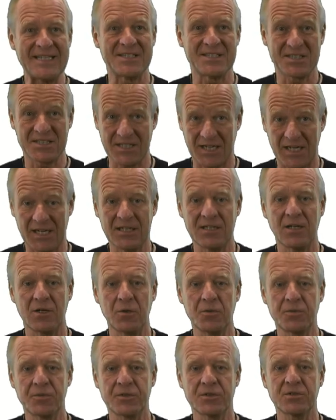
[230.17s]
And on the right
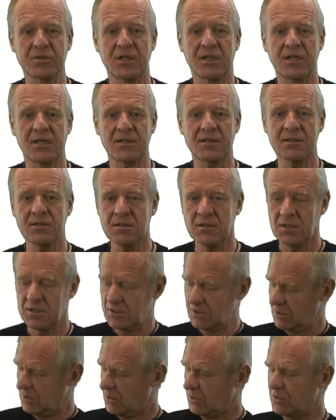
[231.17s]
scale, you can see the power
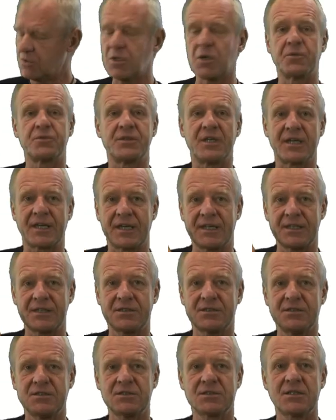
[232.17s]
output, just
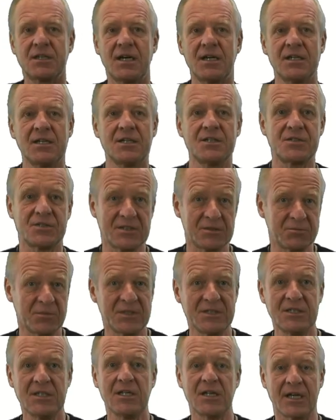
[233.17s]
like we saw for the
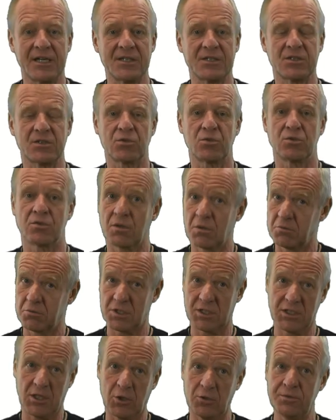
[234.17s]
car. Now,
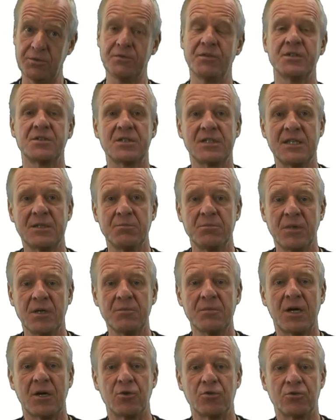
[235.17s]
there's only one
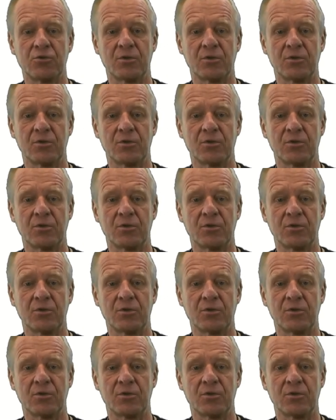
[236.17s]
peculiarity.